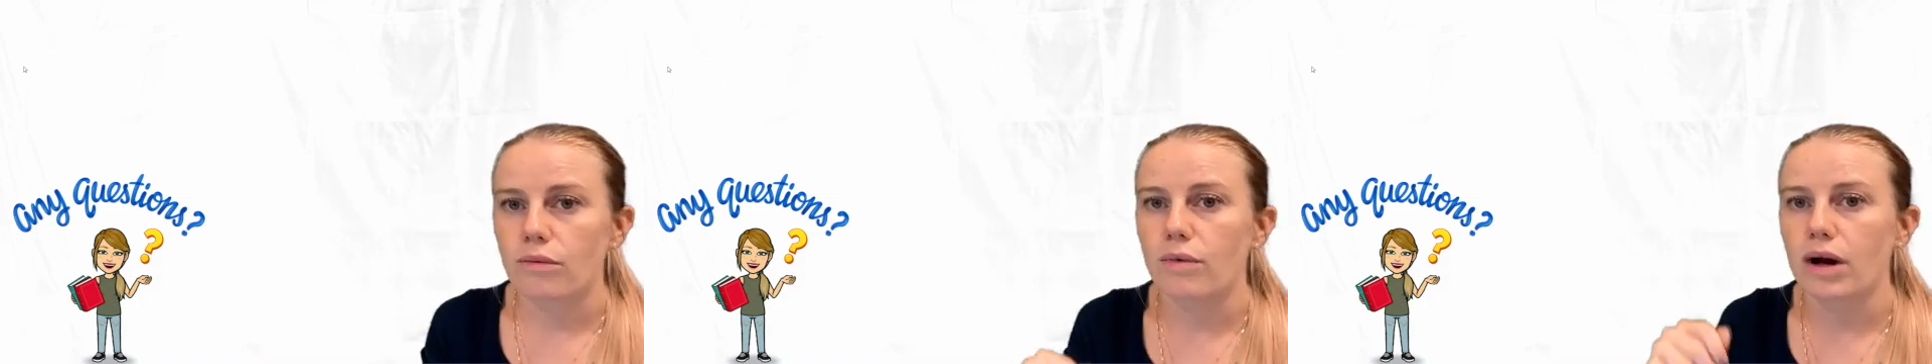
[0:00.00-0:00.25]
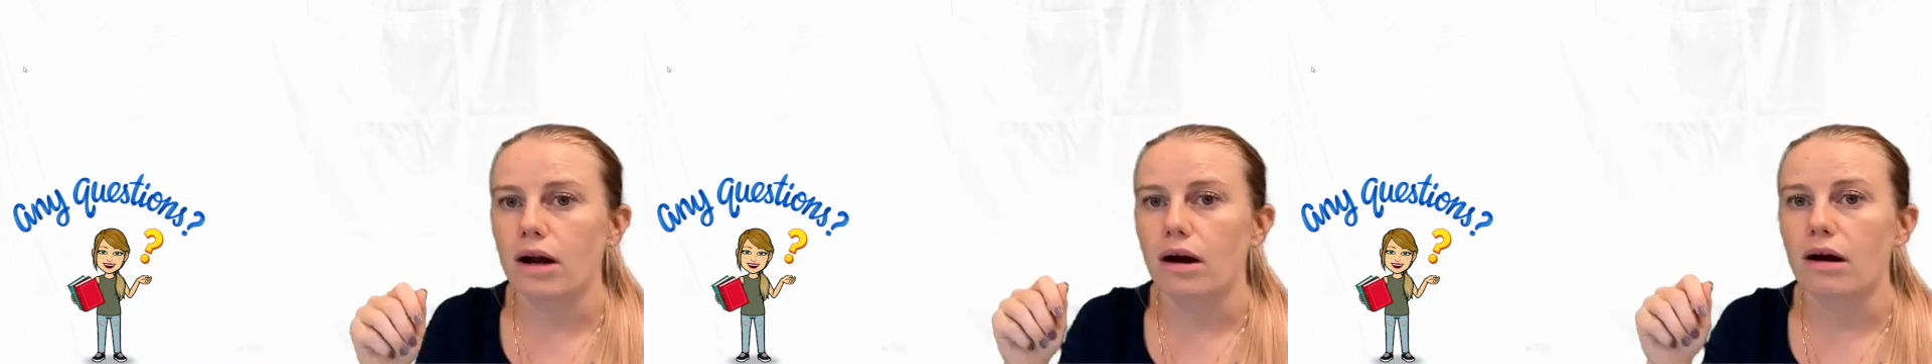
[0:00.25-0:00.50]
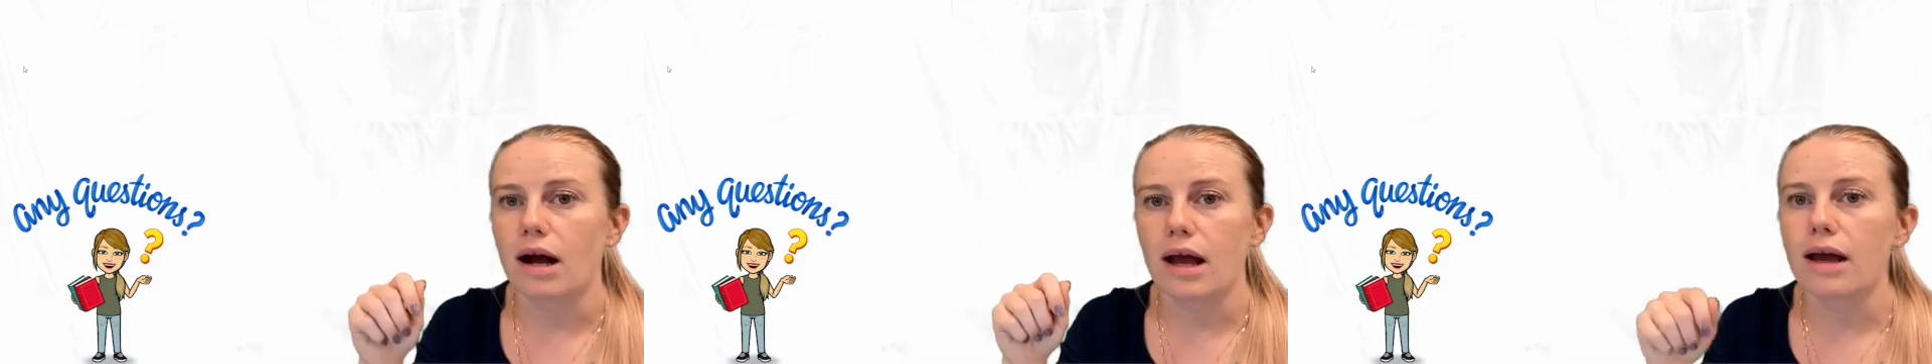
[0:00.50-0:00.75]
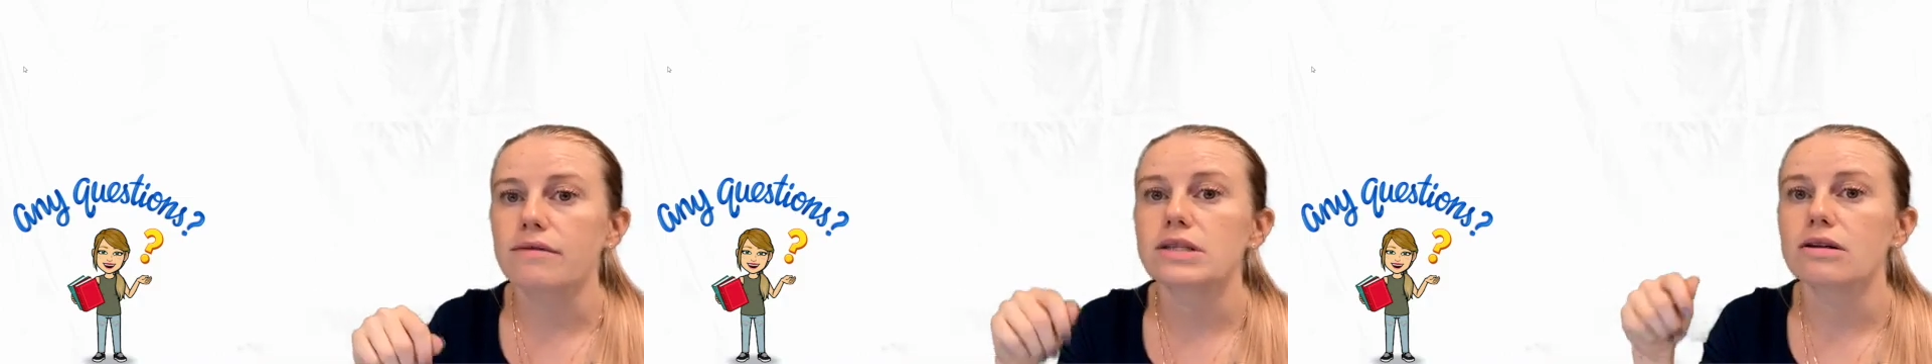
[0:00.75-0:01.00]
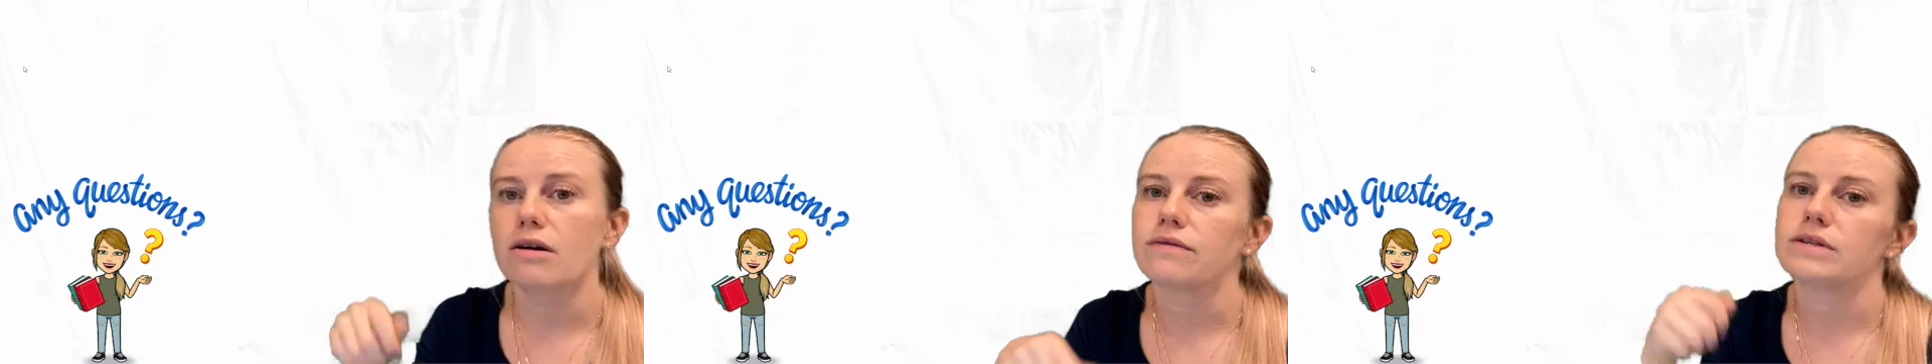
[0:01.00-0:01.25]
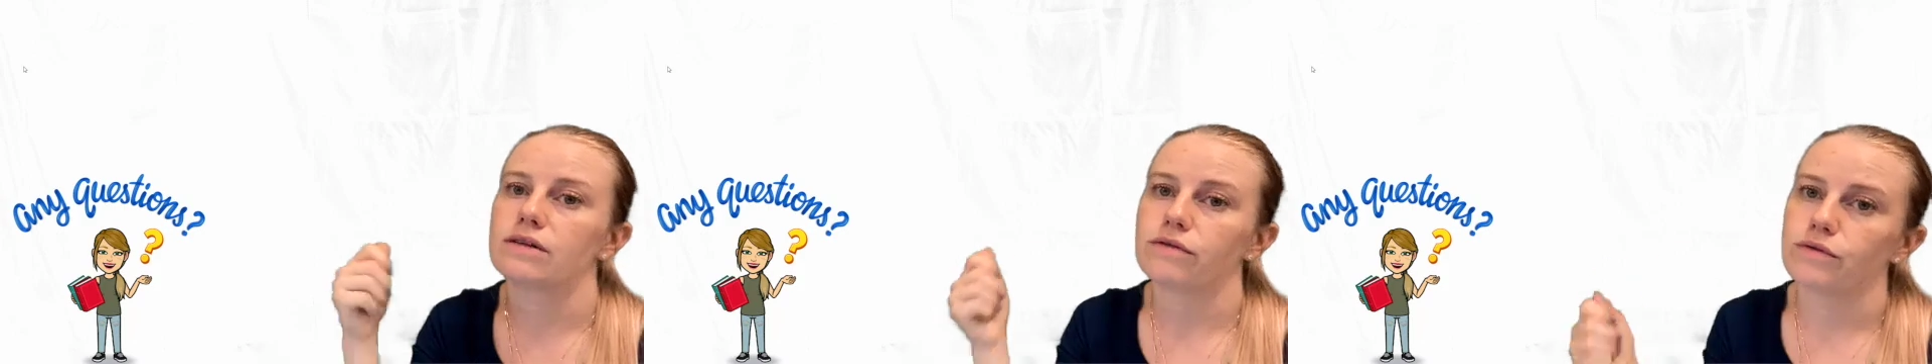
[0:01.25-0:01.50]
where I have
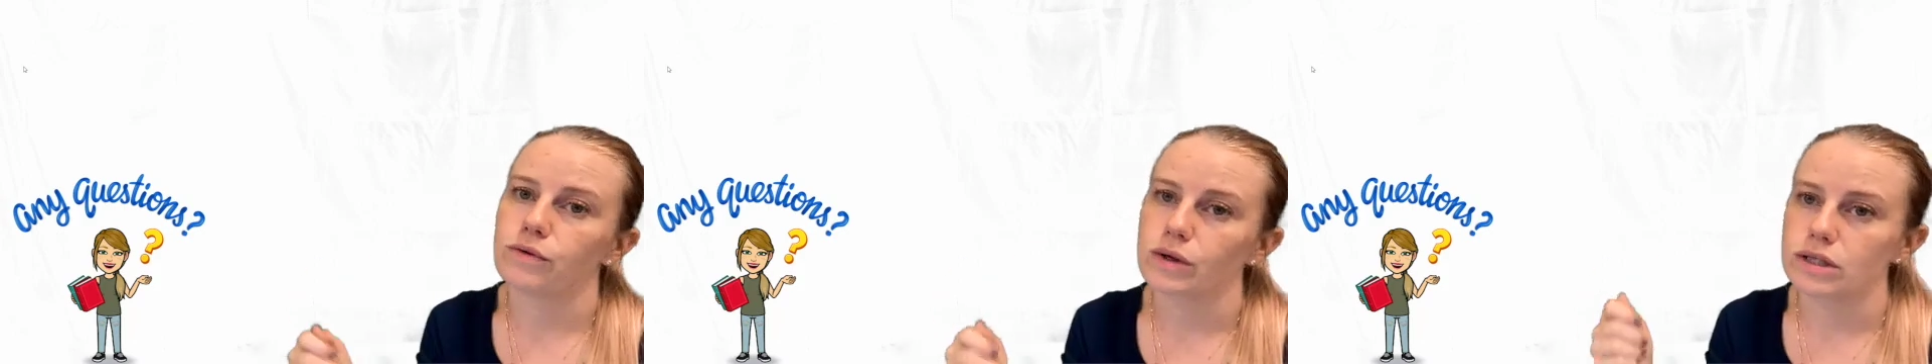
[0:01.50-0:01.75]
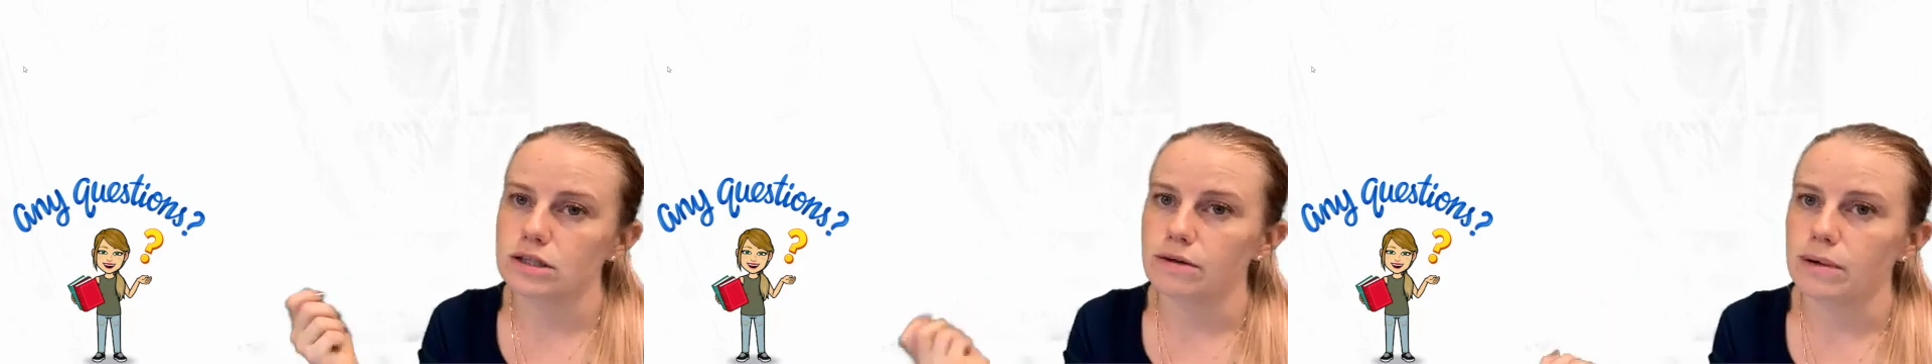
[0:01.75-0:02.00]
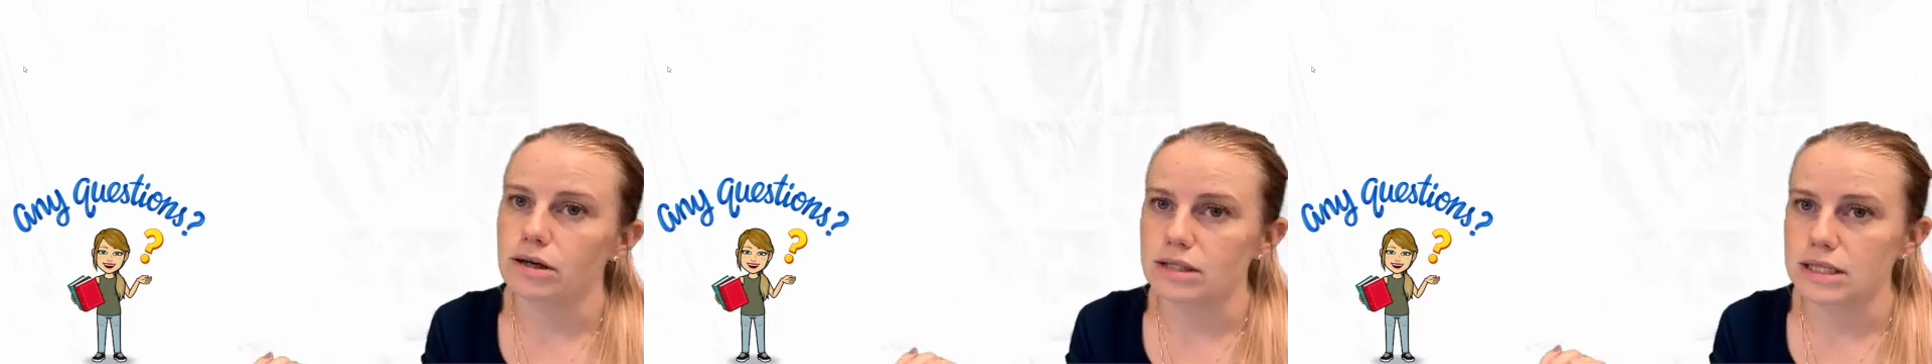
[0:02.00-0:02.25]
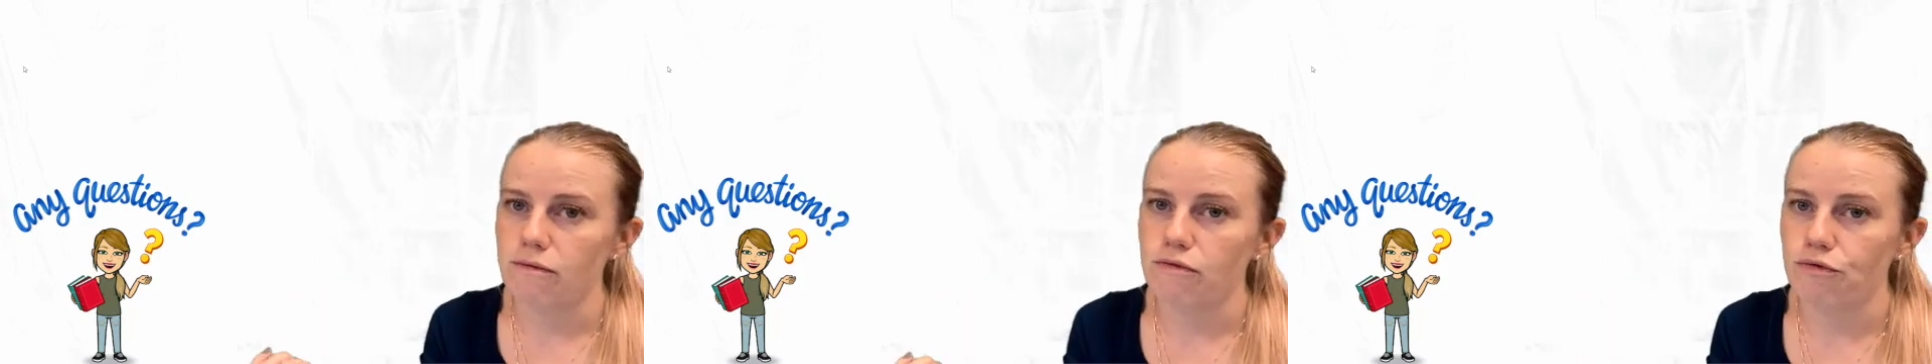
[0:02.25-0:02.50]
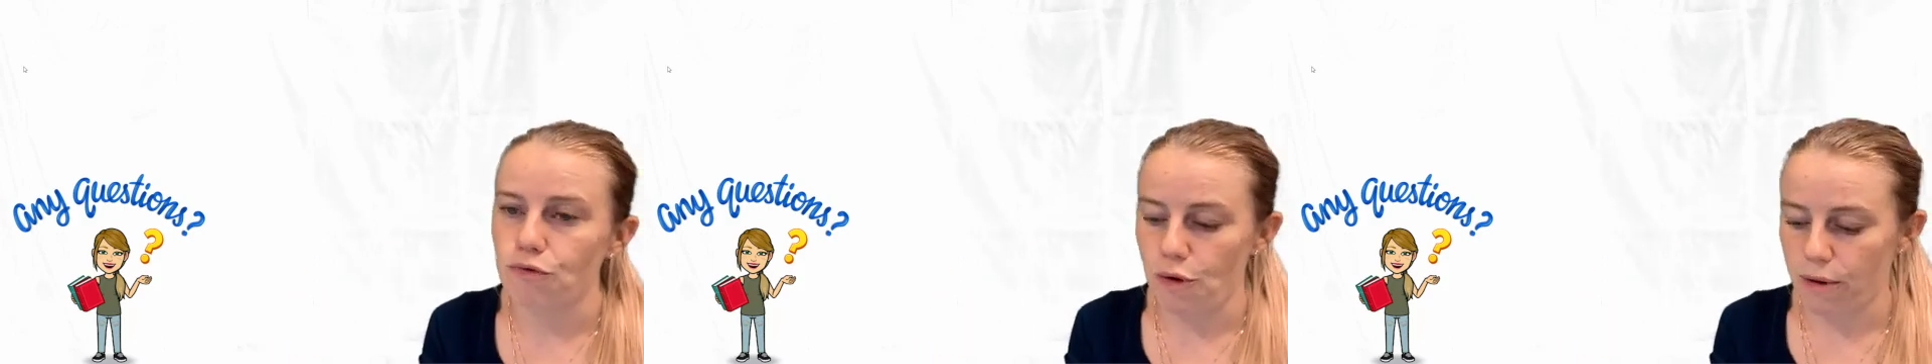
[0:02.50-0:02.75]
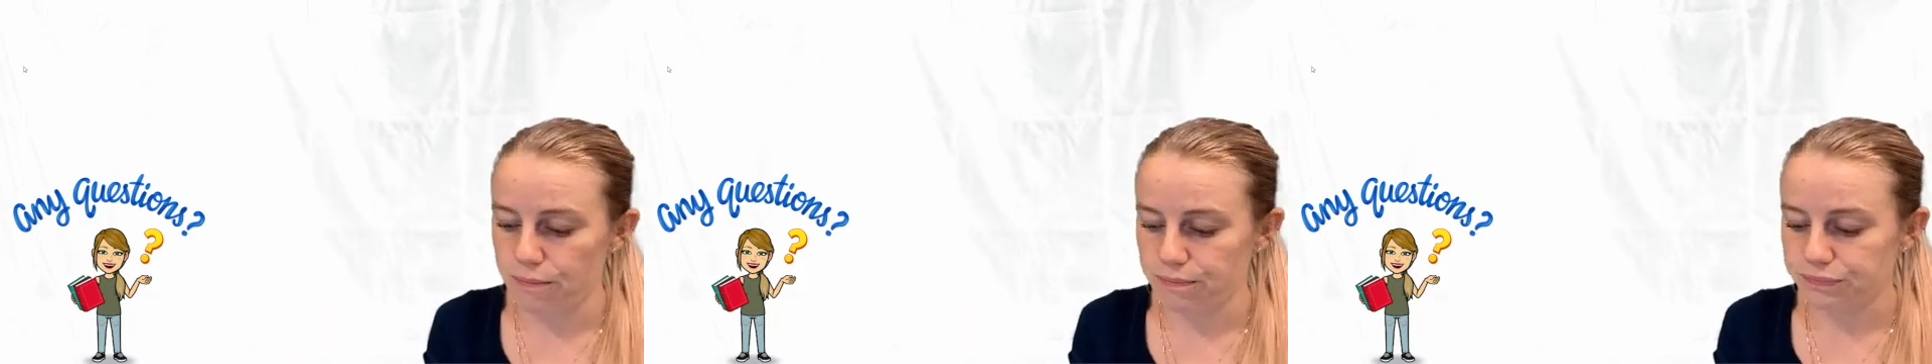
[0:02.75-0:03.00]
solved it for slope-intercept
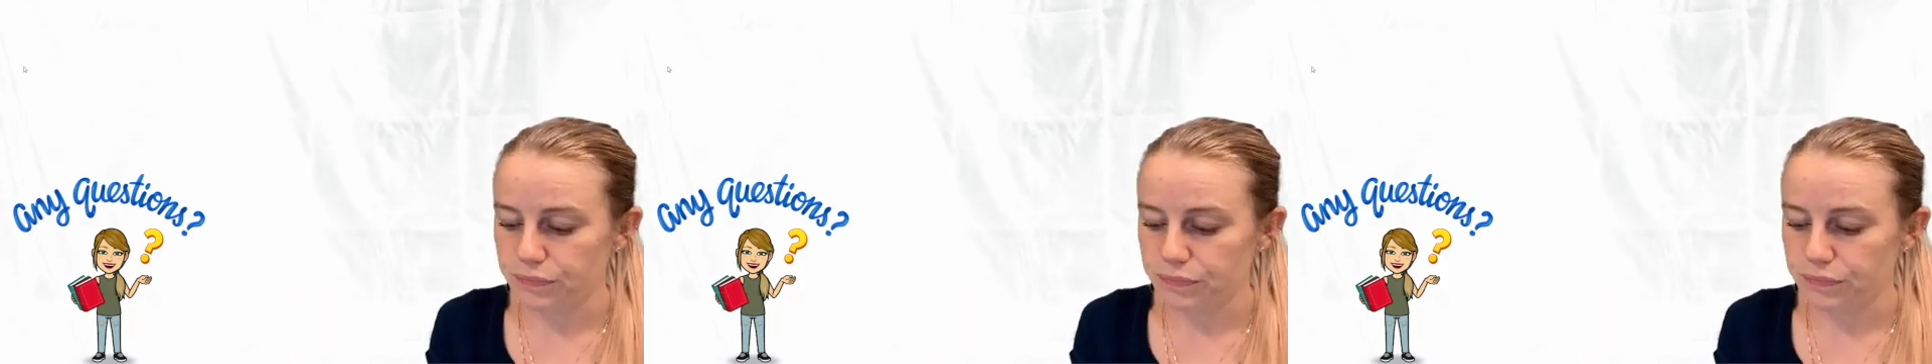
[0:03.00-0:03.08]
form.